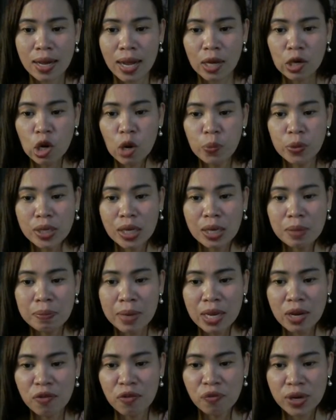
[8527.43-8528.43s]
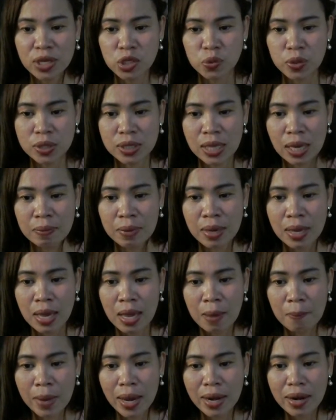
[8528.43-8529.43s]
I hope you can make friends with them.
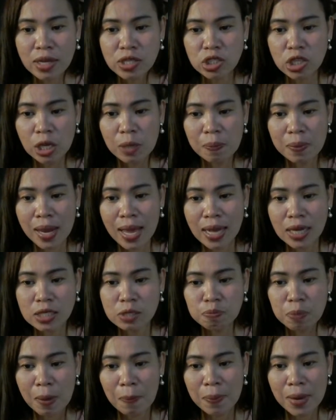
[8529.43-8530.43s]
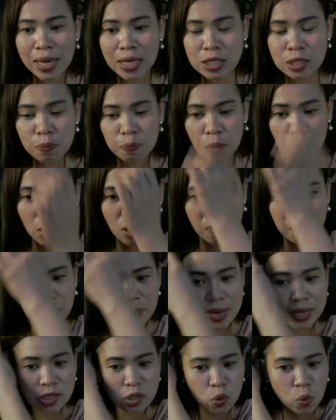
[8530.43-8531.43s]
Marisol Vlogs, paplex po.
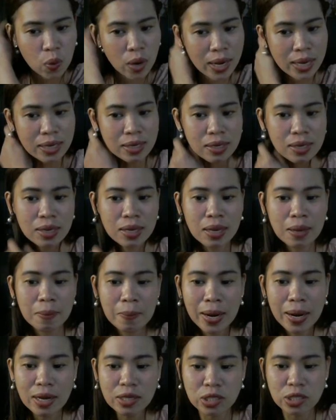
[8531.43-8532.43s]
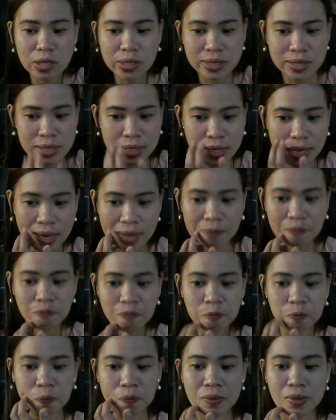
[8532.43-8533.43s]
Press 1. Marisol, sige.
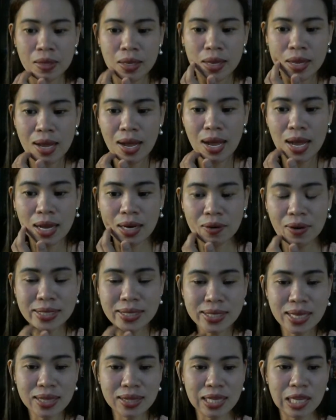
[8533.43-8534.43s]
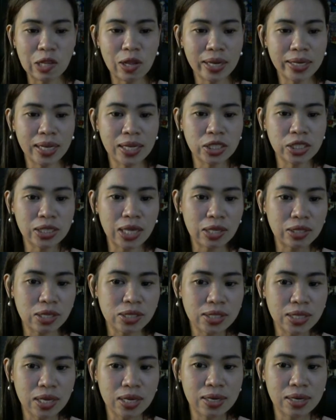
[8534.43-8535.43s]
Grace Santillo again, shout
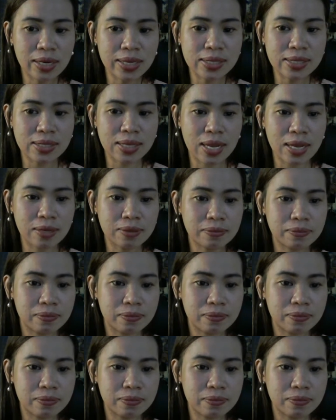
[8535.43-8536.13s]
out sa Grace, ha?